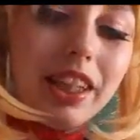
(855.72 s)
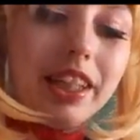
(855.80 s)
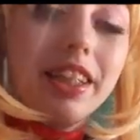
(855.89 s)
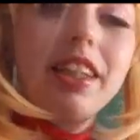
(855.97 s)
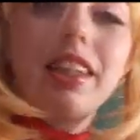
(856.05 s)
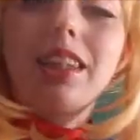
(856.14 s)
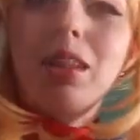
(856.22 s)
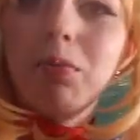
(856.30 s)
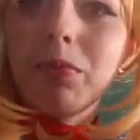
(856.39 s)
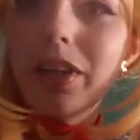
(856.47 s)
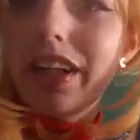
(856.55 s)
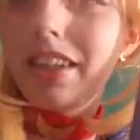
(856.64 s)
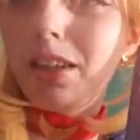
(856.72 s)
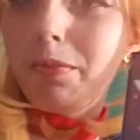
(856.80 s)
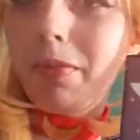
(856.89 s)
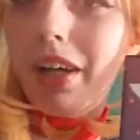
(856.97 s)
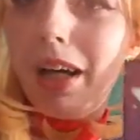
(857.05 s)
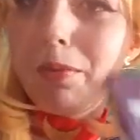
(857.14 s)
like some
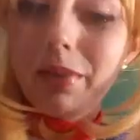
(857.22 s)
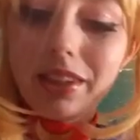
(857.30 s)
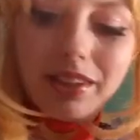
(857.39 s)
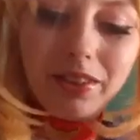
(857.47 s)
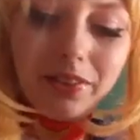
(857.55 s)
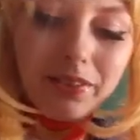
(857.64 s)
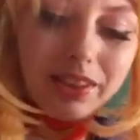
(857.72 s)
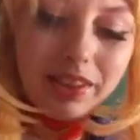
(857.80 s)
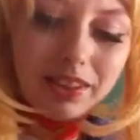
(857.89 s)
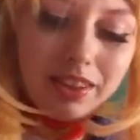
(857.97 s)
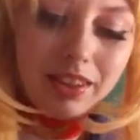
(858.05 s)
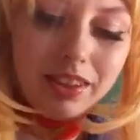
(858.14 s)
random episodes.